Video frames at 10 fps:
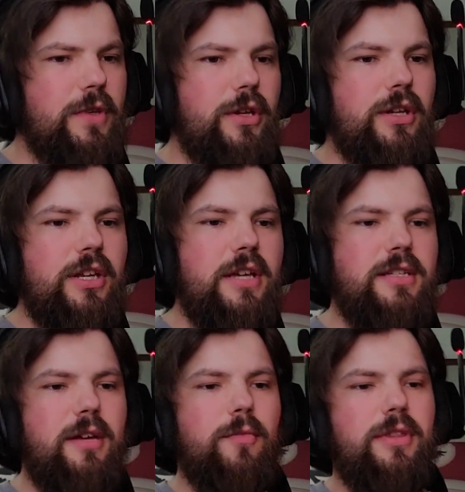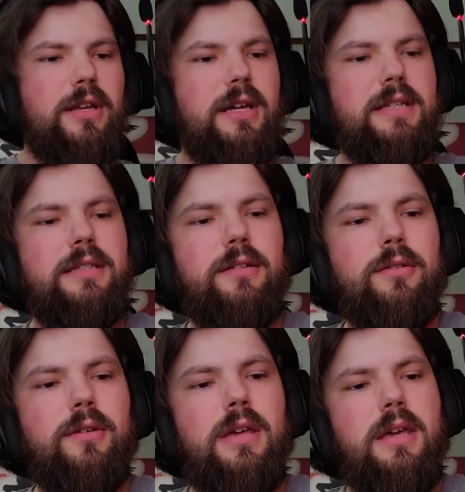It does come with a nice
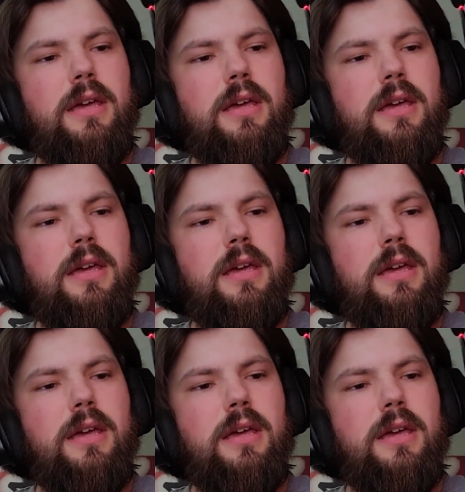little